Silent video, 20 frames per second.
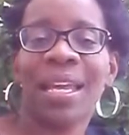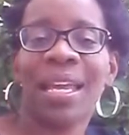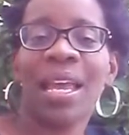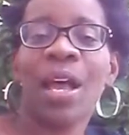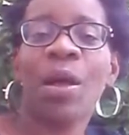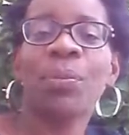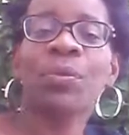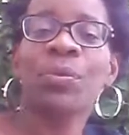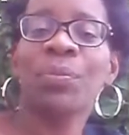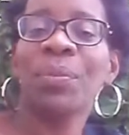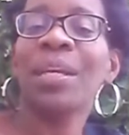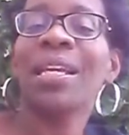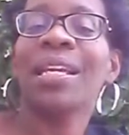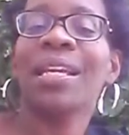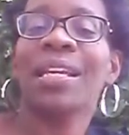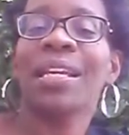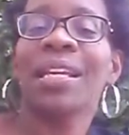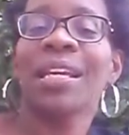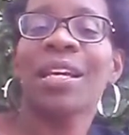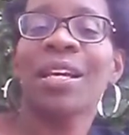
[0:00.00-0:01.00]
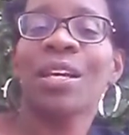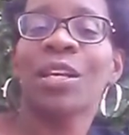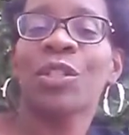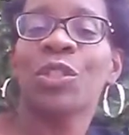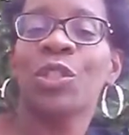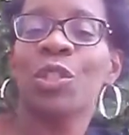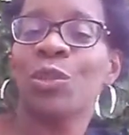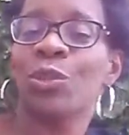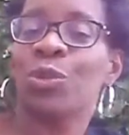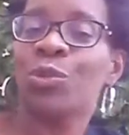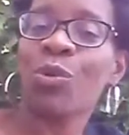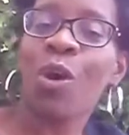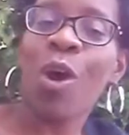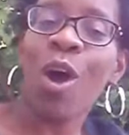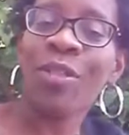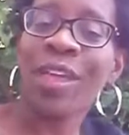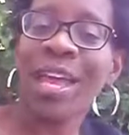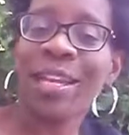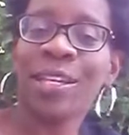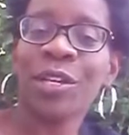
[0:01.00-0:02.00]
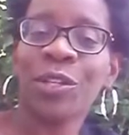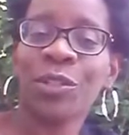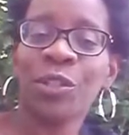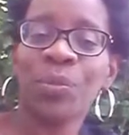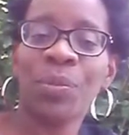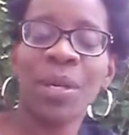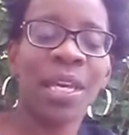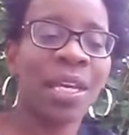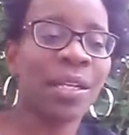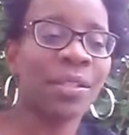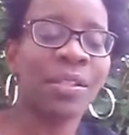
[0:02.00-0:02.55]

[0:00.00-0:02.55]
helped me to draw that near to me.